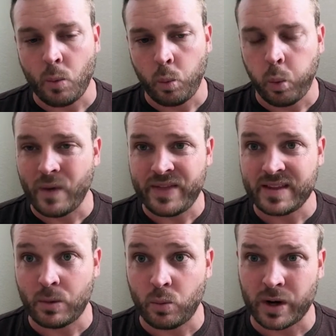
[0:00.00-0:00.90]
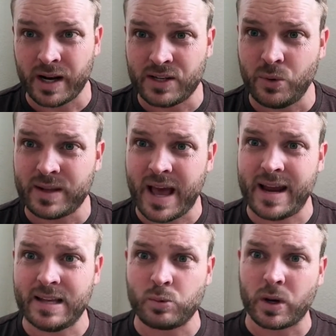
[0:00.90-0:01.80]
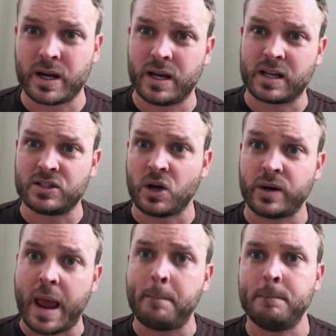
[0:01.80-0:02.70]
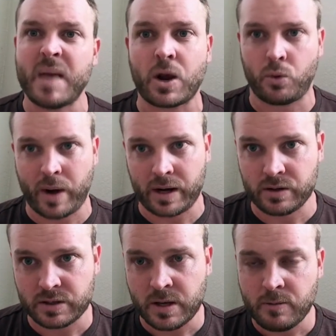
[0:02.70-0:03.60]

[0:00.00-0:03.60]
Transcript: one thing that we're going to do with that is we're going to consolidate medical records.